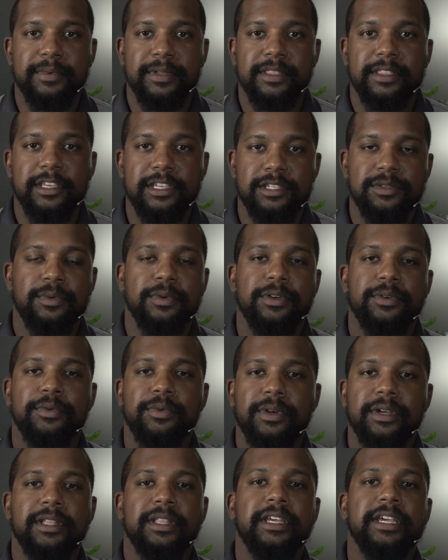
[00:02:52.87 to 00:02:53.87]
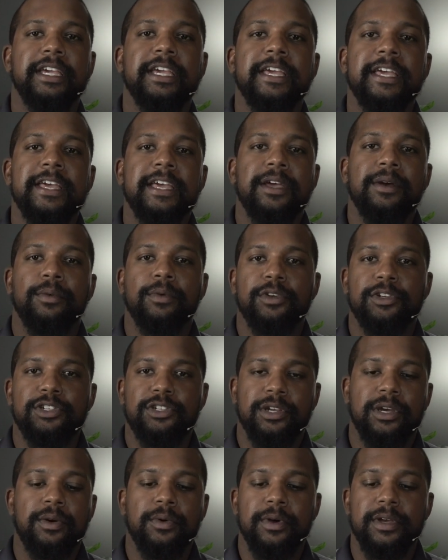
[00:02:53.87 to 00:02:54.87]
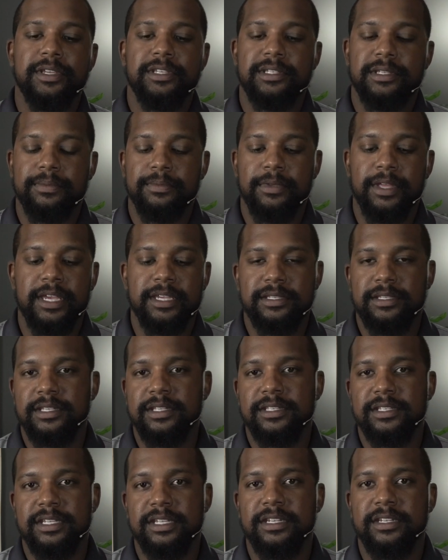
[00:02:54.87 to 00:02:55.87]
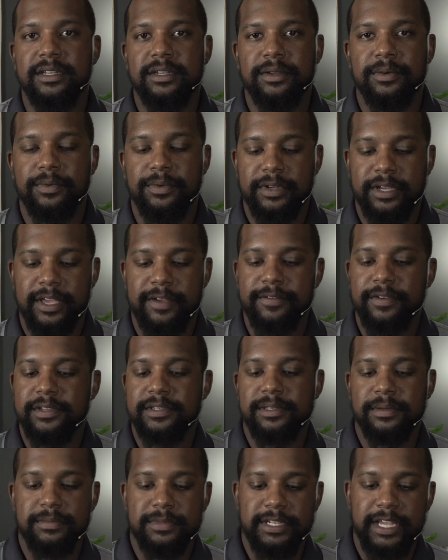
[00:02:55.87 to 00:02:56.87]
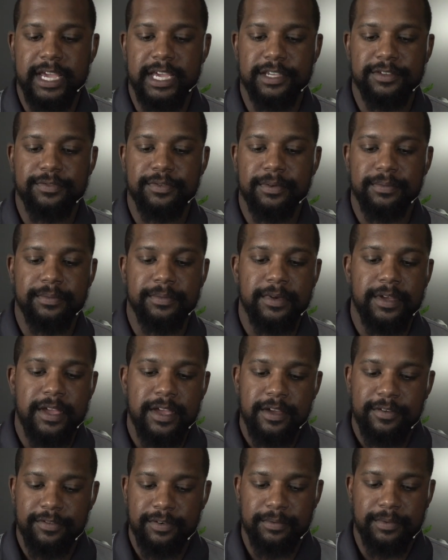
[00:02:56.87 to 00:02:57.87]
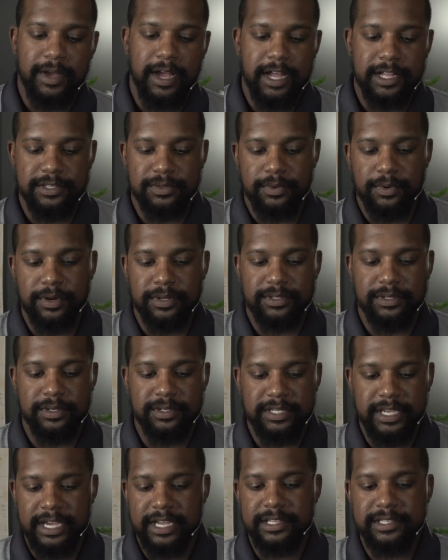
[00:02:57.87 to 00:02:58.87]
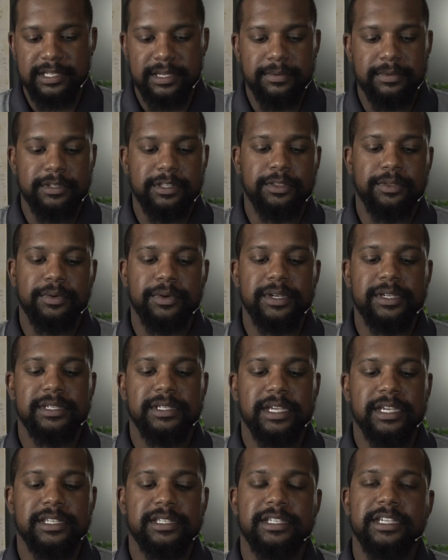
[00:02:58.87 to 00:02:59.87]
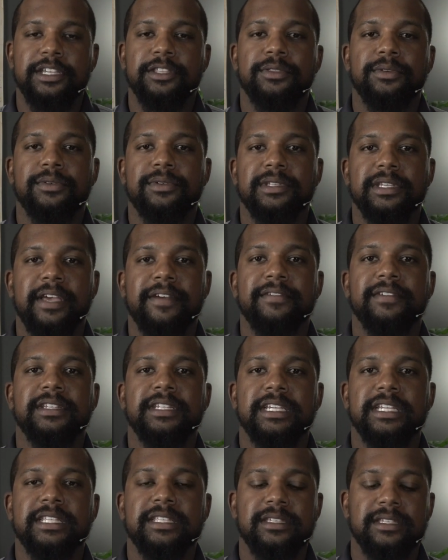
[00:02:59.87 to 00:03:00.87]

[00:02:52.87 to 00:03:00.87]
But this one really will show us some lessons and give us some takes from, from God's Word. So 2 Timothy 3 16 through 17